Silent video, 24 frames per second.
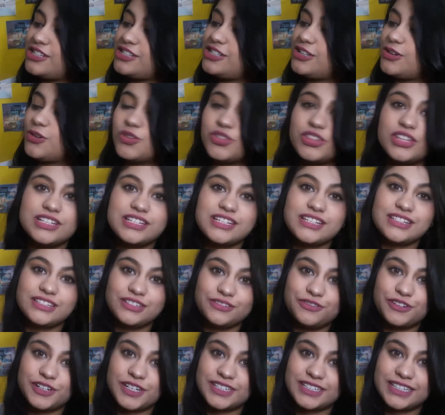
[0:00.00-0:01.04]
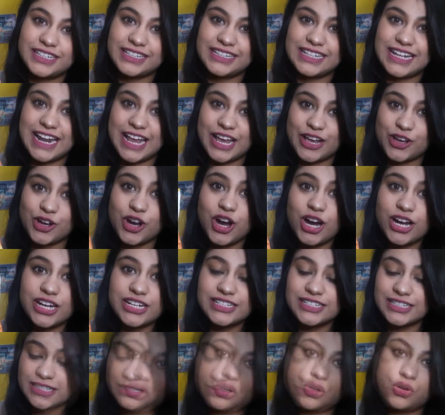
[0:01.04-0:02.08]
So this is the first thing that I
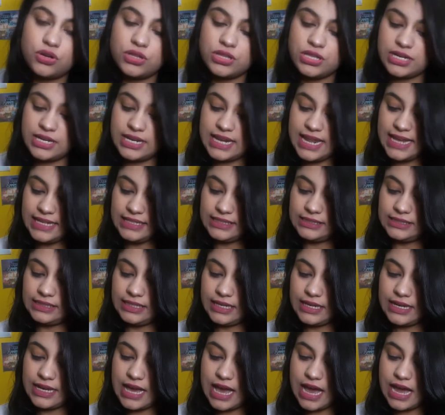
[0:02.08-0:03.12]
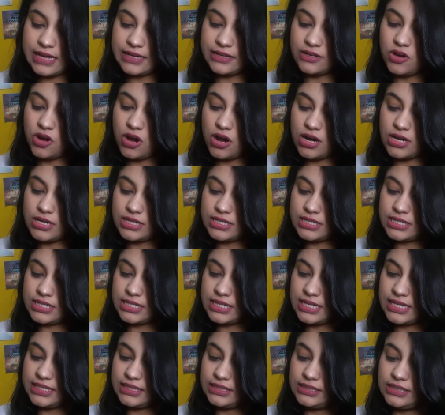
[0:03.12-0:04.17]
got. So the next thing I got
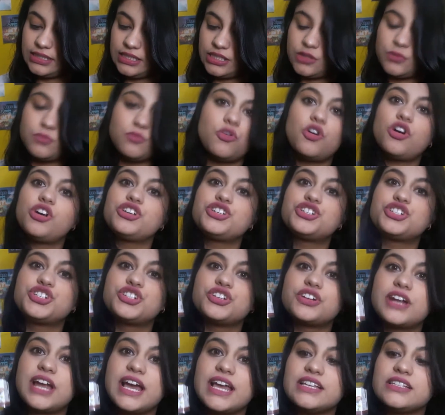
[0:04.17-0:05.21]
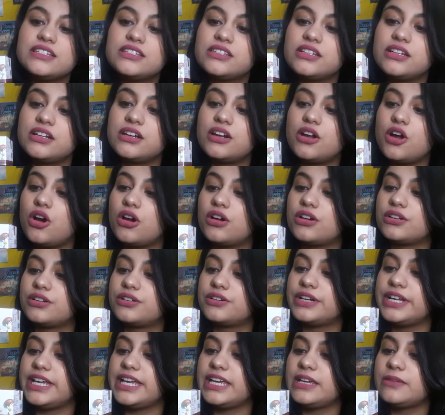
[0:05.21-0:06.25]
is this moisturizer or
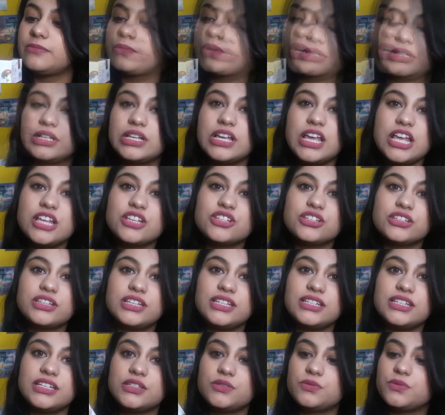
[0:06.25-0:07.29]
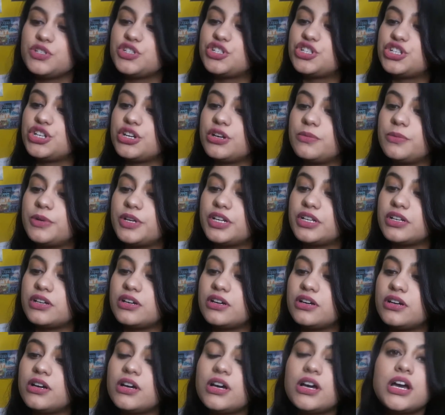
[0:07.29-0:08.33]
cream. So this is with shea
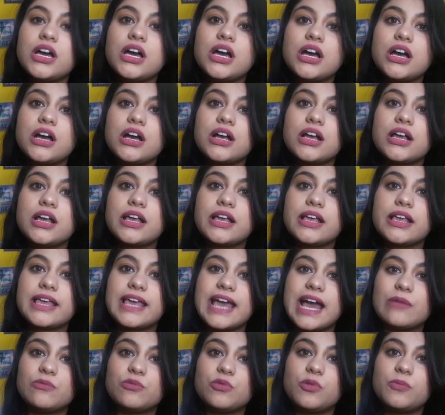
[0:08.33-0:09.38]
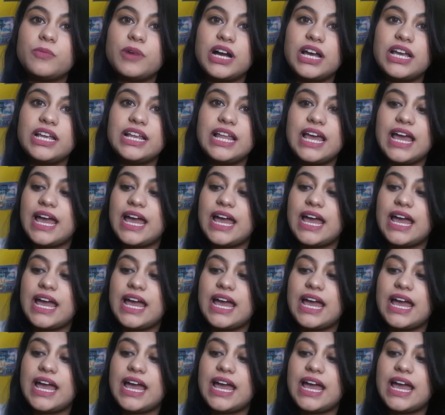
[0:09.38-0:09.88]
butter, chamomile